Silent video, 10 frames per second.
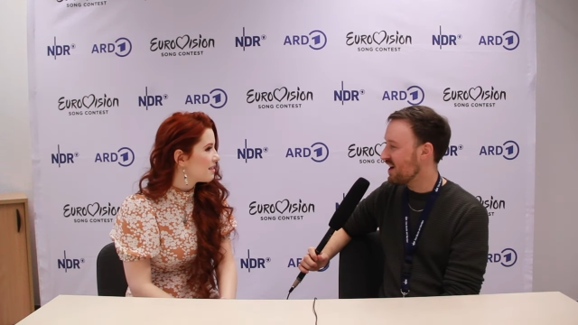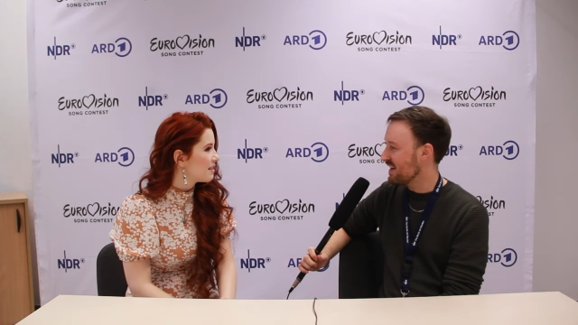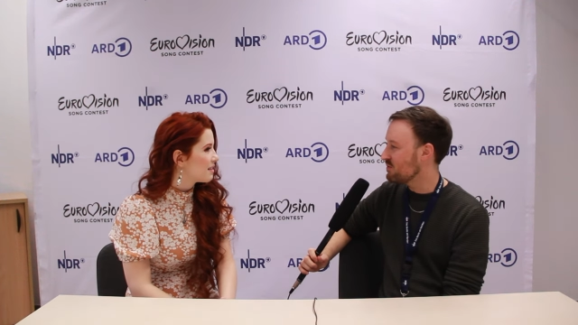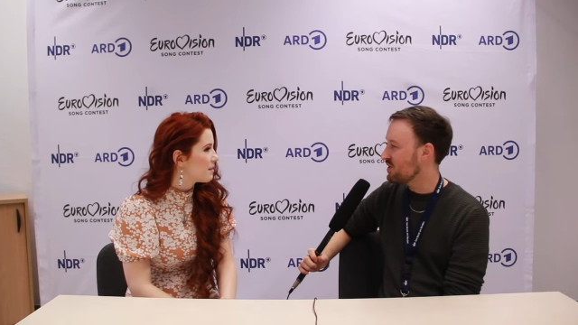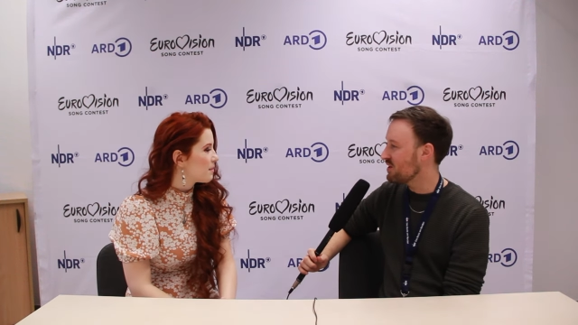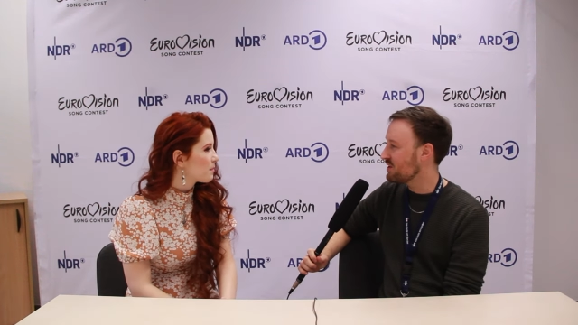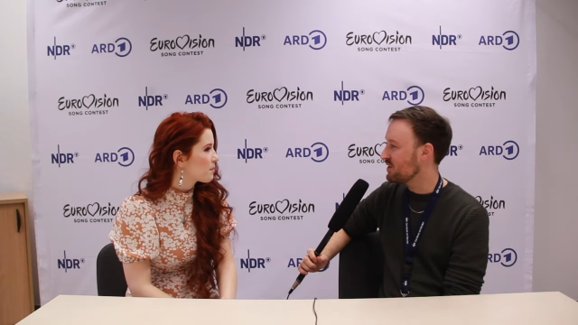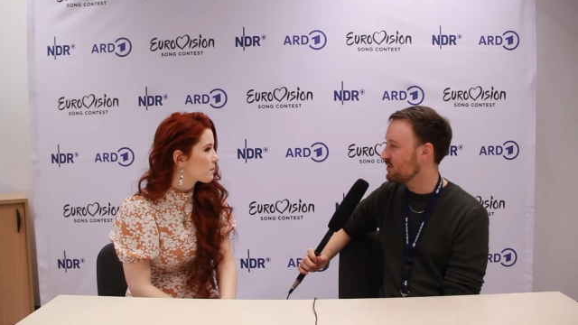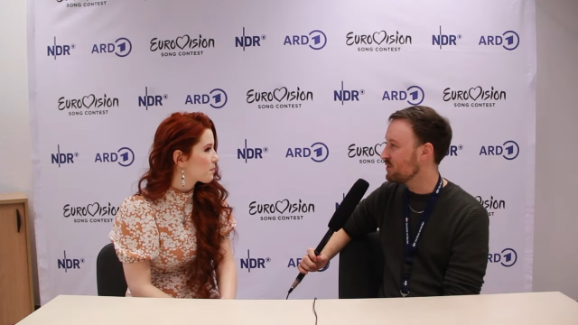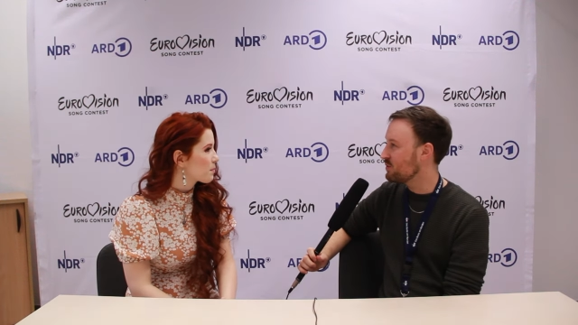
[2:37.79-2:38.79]

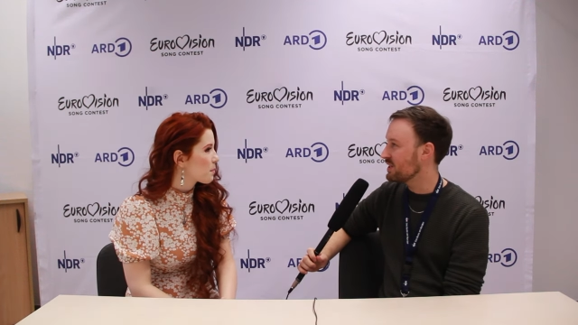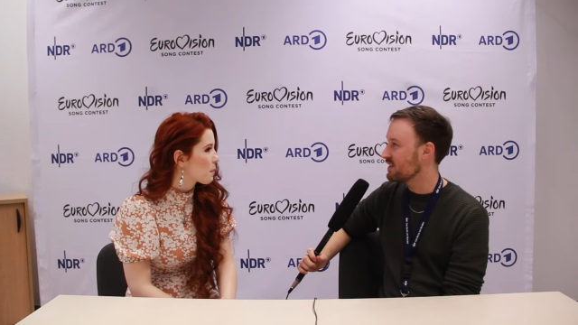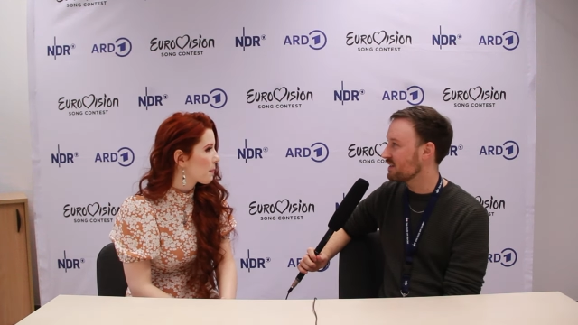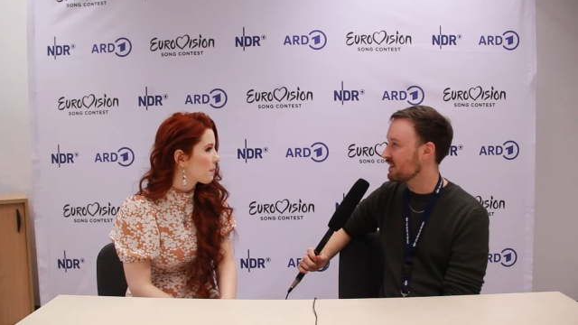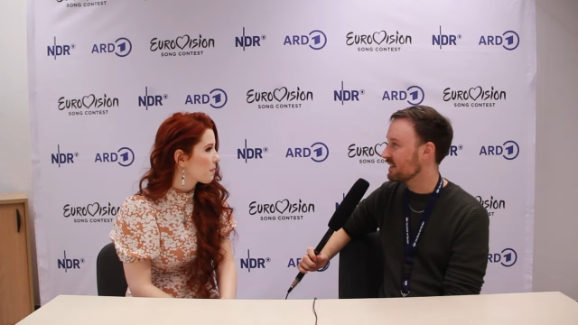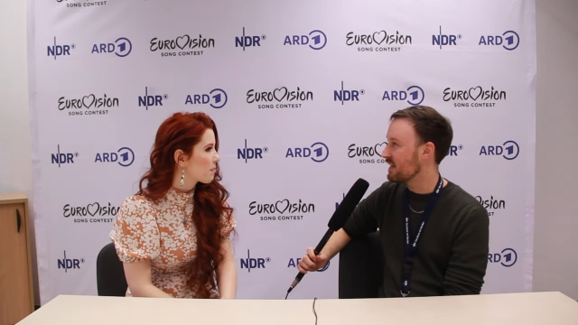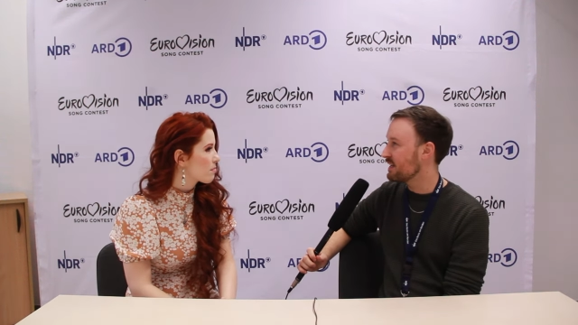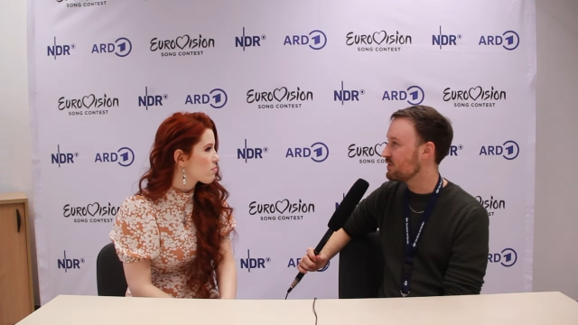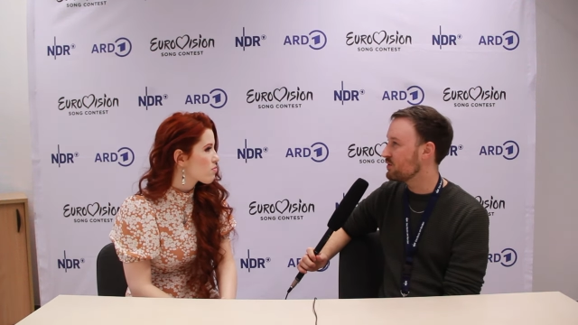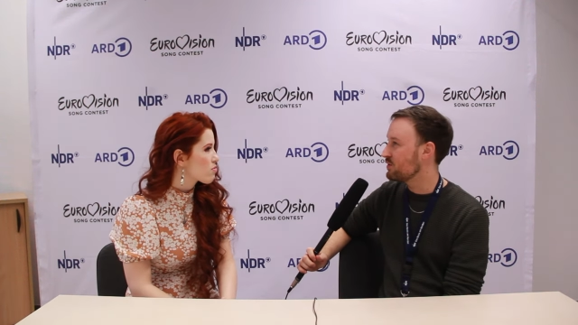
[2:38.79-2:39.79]
Speaker 1: anyone you would
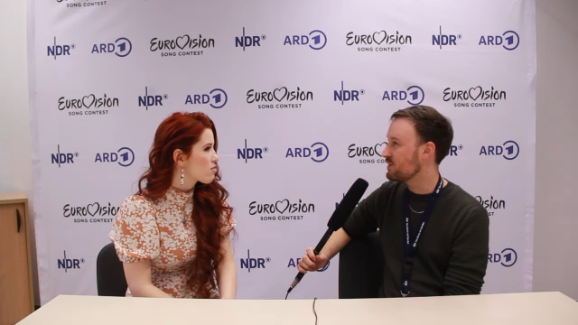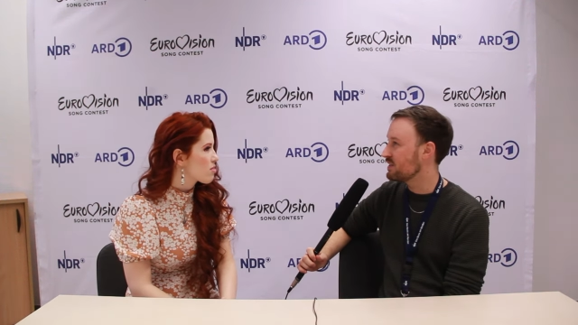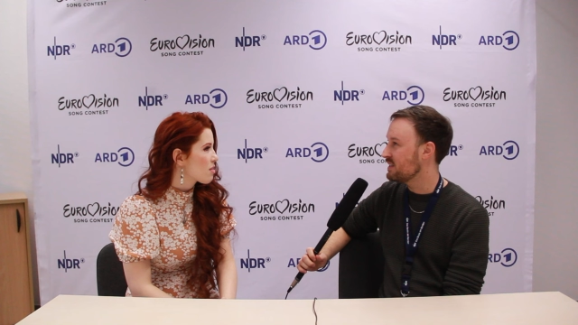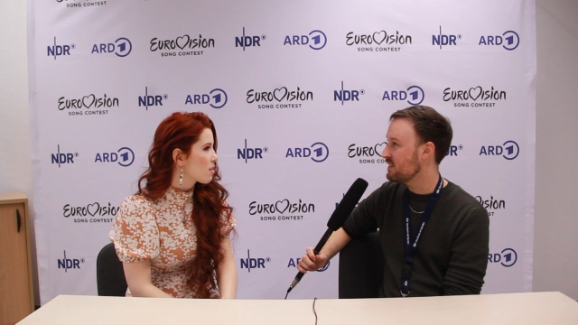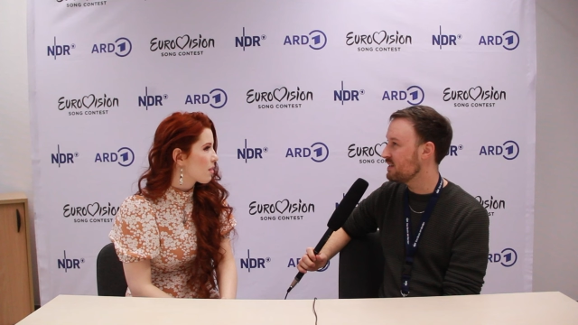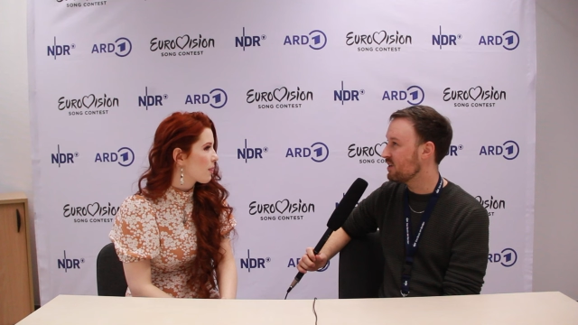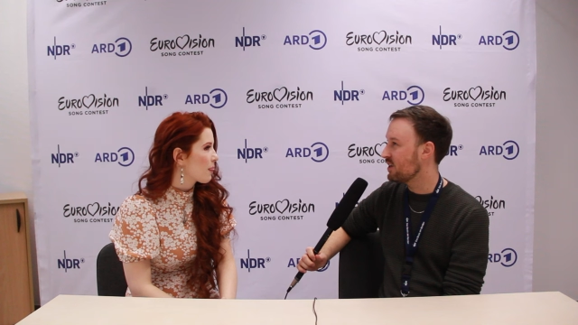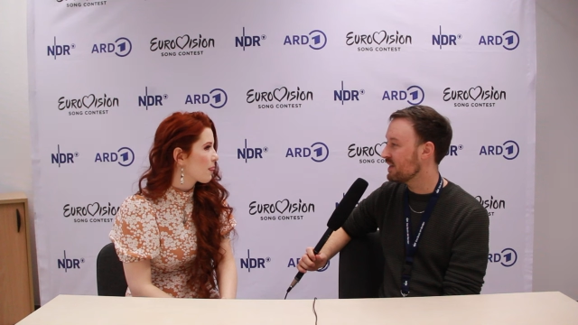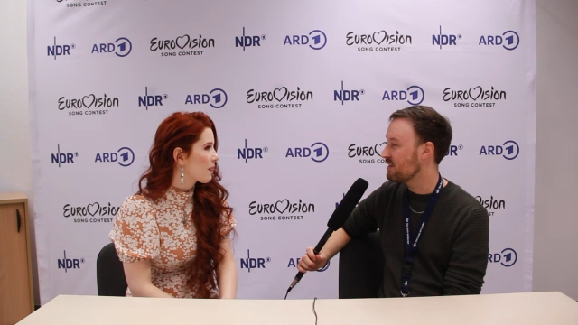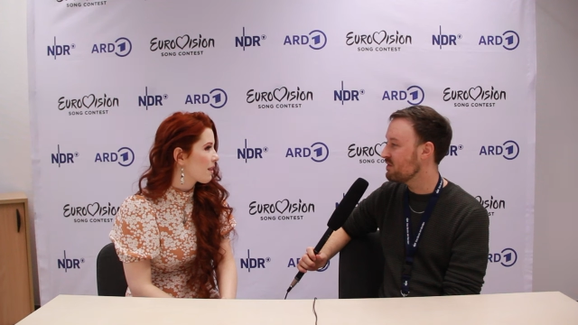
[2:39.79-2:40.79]
like to see
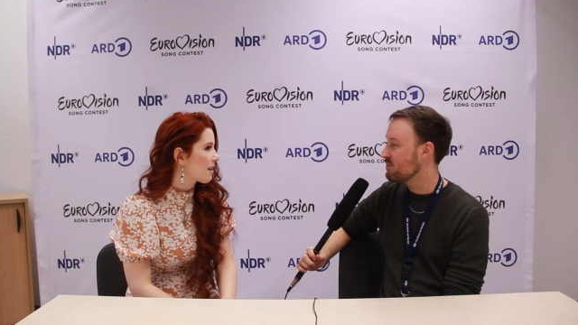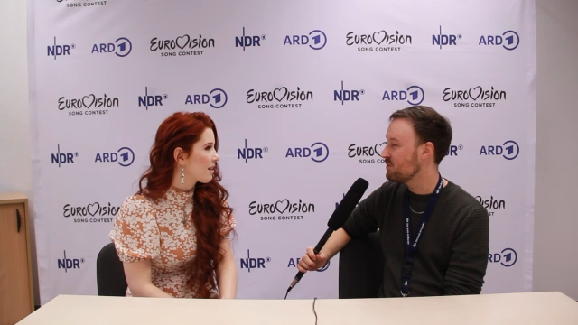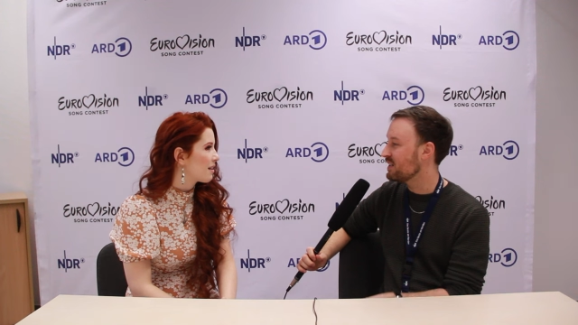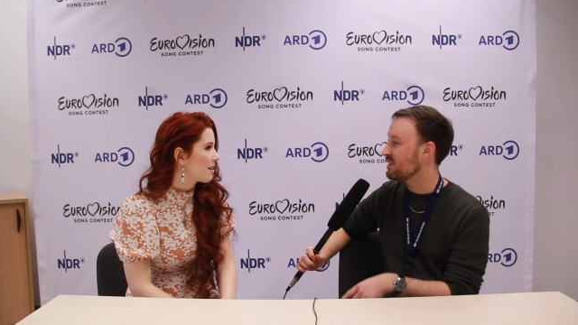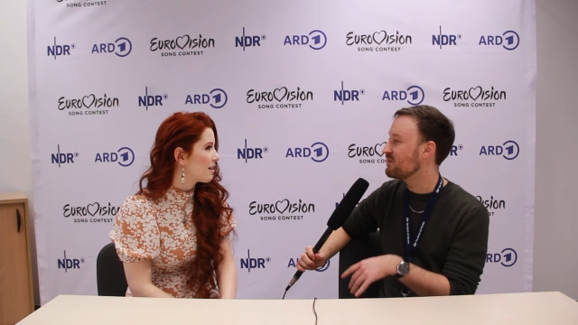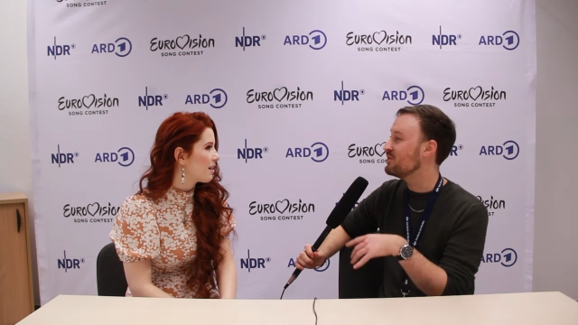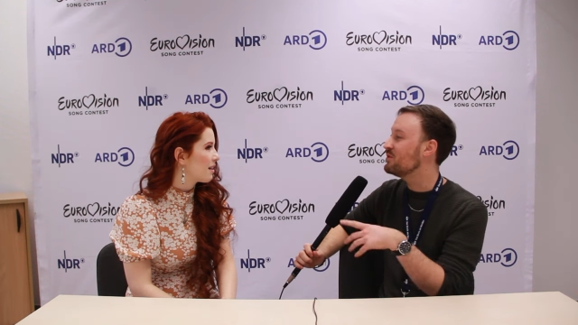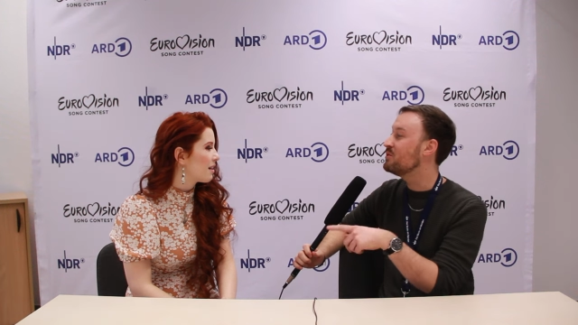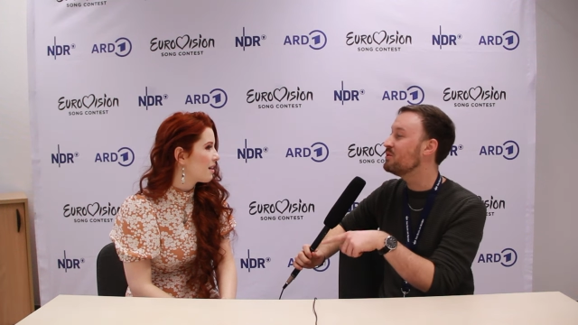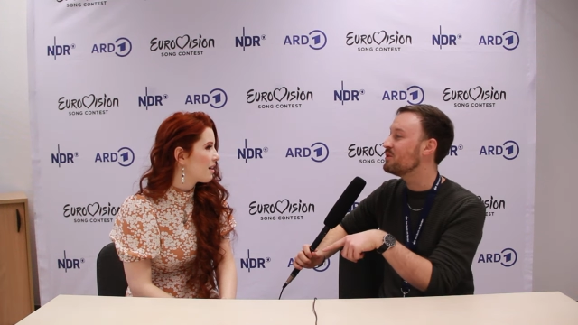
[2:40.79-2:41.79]
on Liverpool
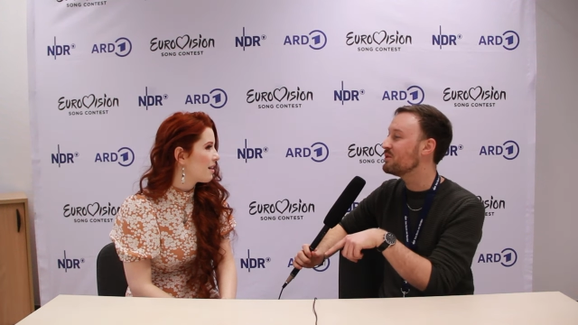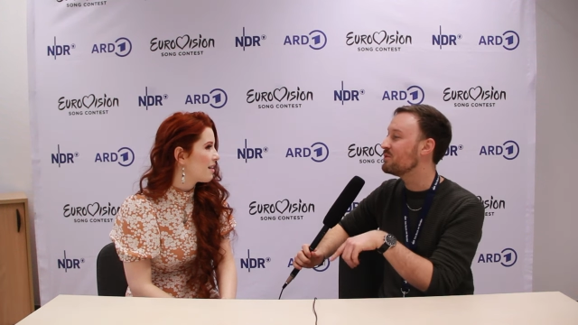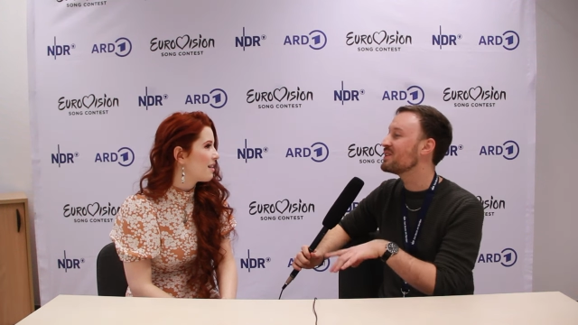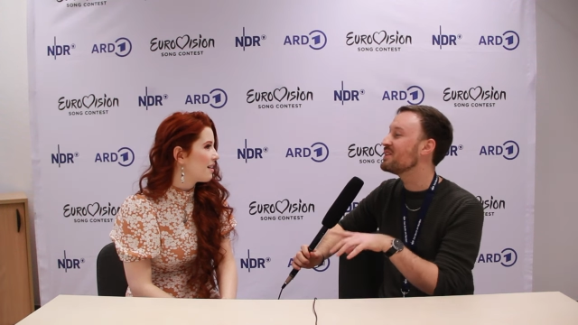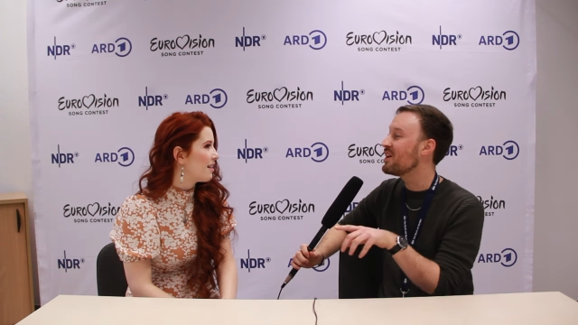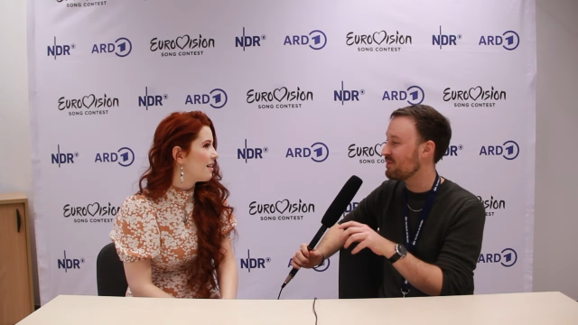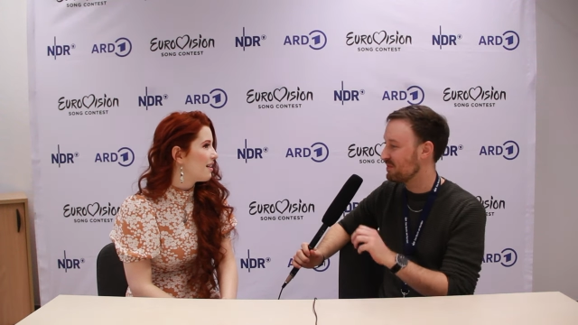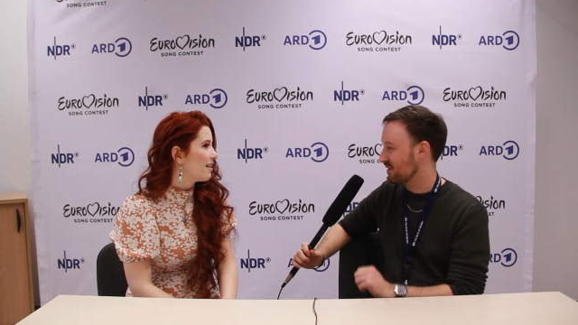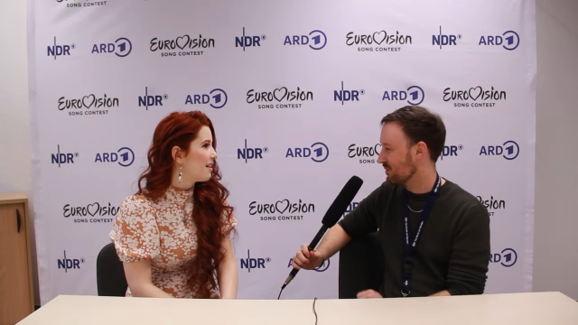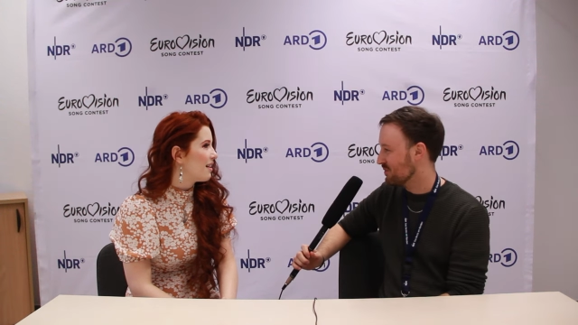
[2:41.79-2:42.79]
if you would
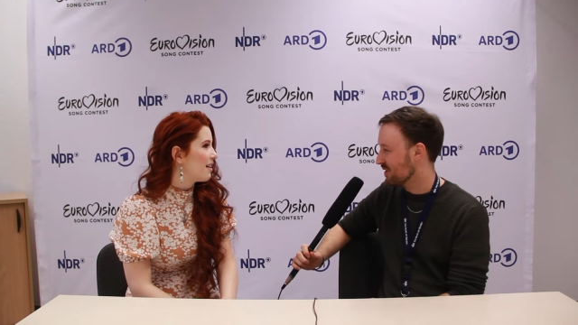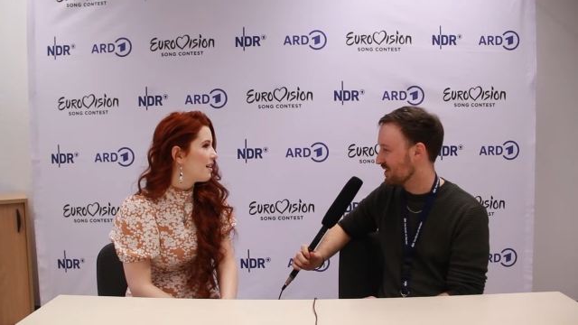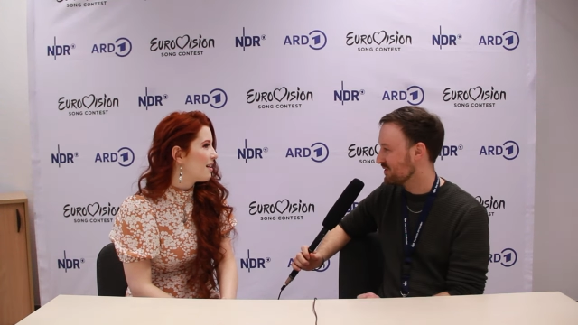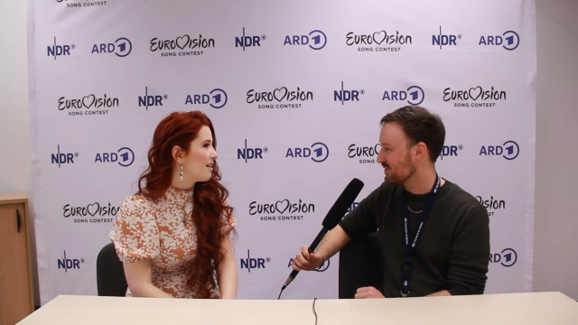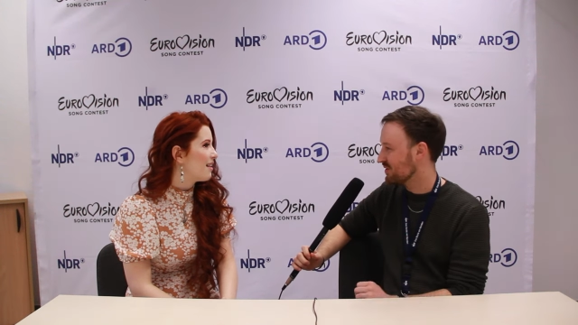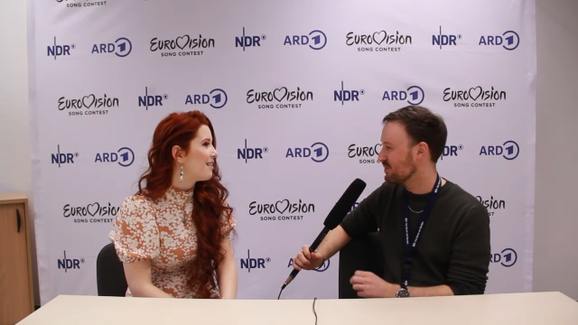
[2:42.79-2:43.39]
not be the one?